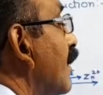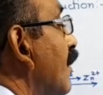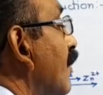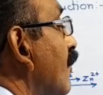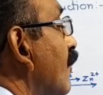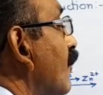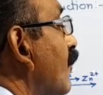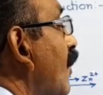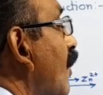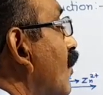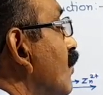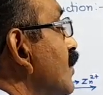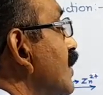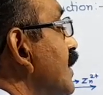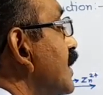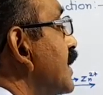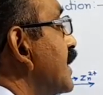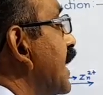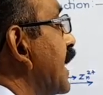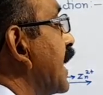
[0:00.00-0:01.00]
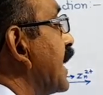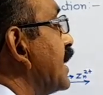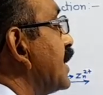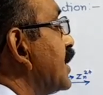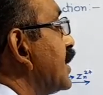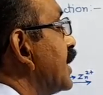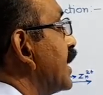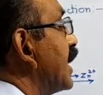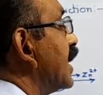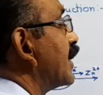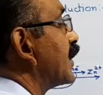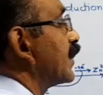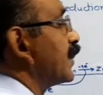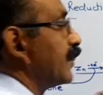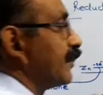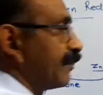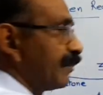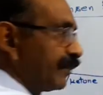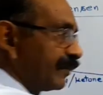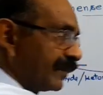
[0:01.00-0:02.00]
forms ZnCl2.
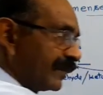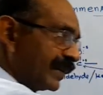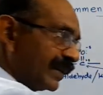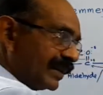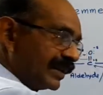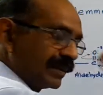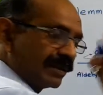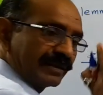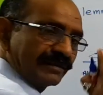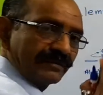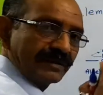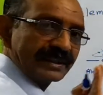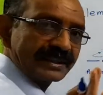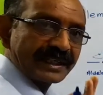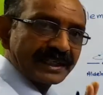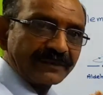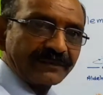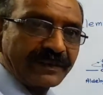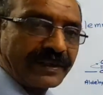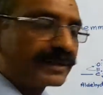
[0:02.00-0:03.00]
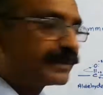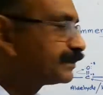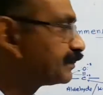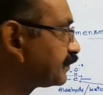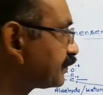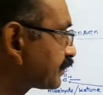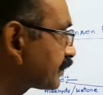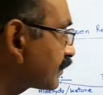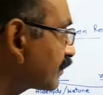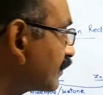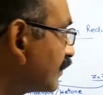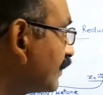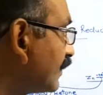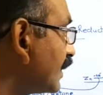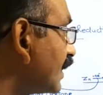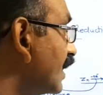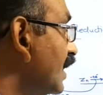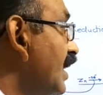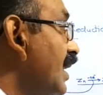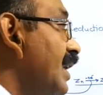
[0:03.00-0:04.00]
Will set free.
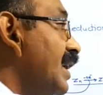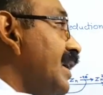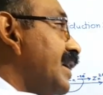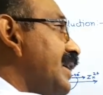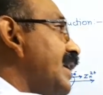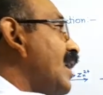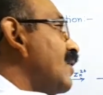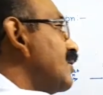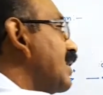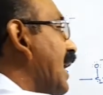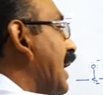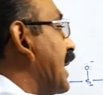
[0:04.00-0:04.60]
Now the